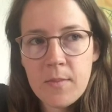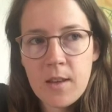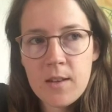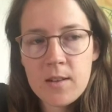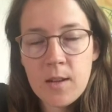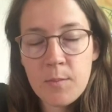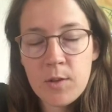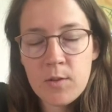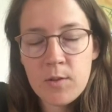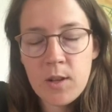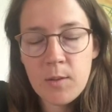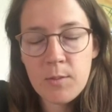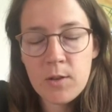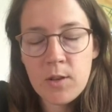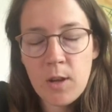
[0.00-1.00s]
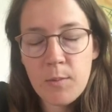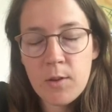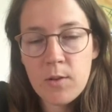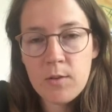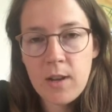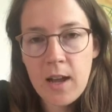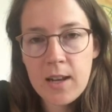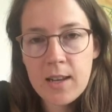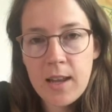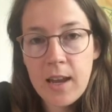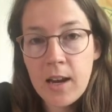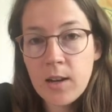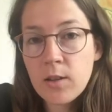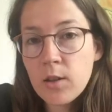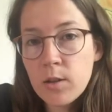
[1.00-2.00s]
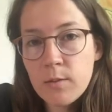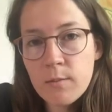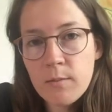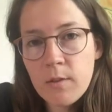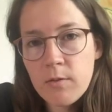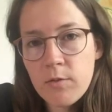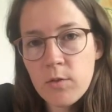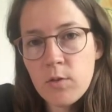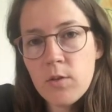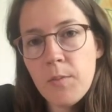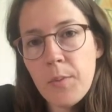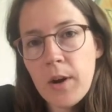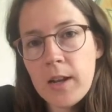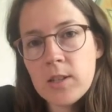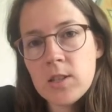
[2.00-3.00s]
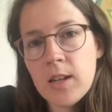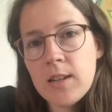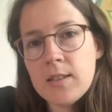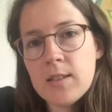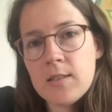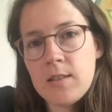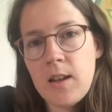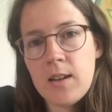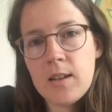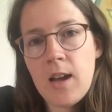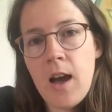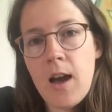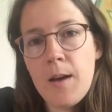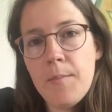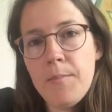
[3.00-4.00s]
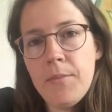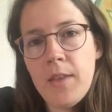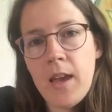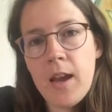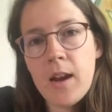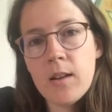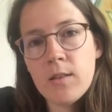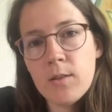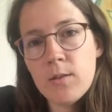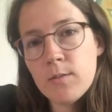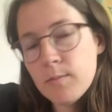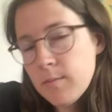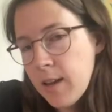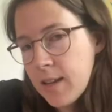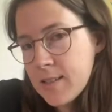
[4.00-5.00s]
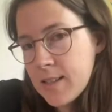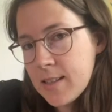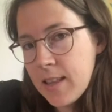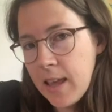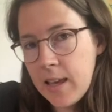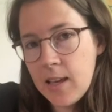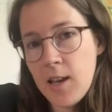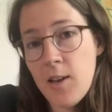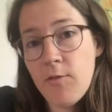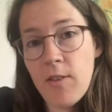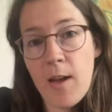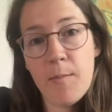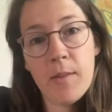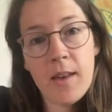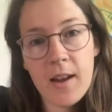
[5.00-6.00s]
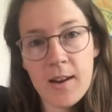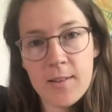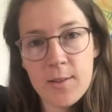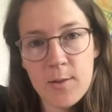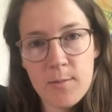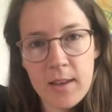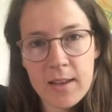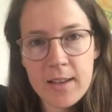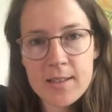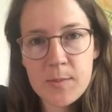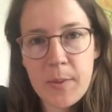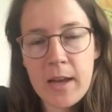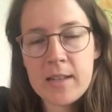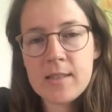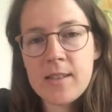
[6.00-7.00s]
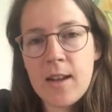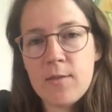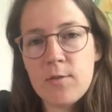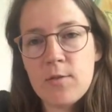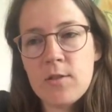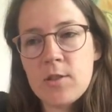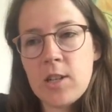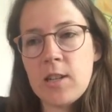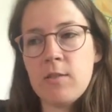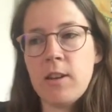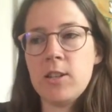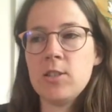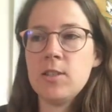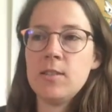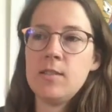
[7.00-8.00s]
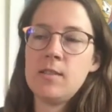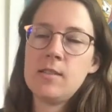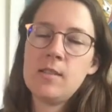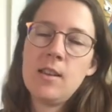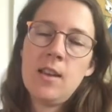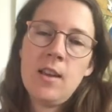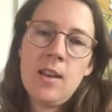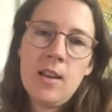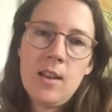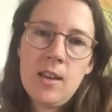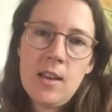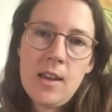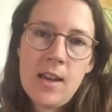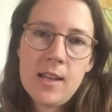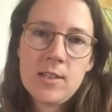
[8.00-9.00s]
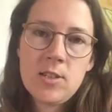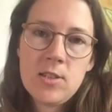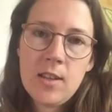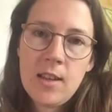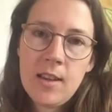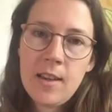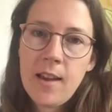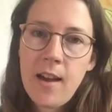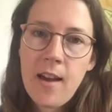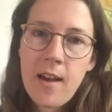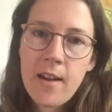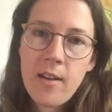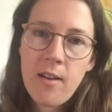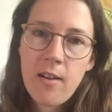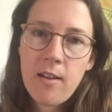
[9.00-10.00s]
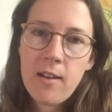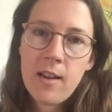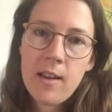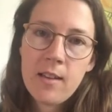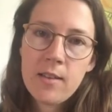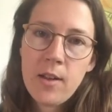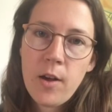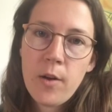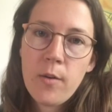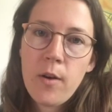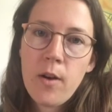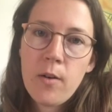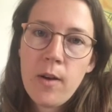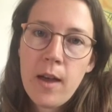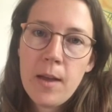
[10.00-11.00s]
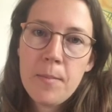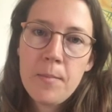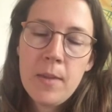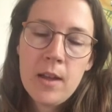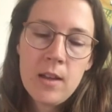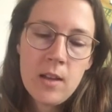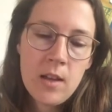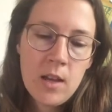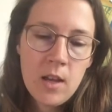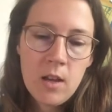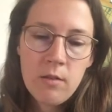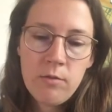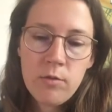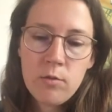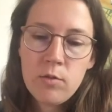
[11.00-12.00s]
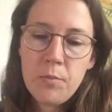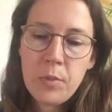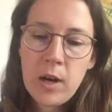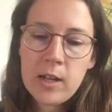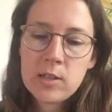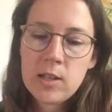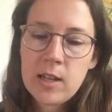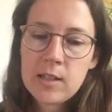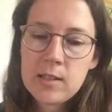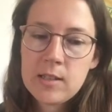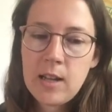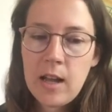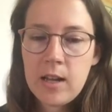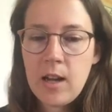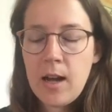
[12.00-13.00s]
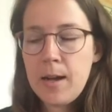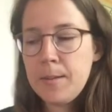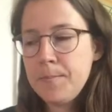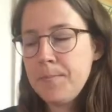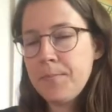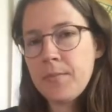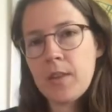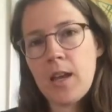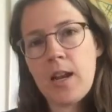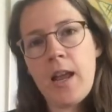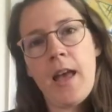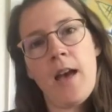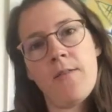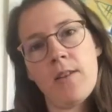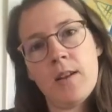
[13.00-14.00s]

www.heirloomfoodproject.com. Heirloom as in like a family heirloom that gets passed down through the generations. HEIRLOOM, foodproject.com. And I have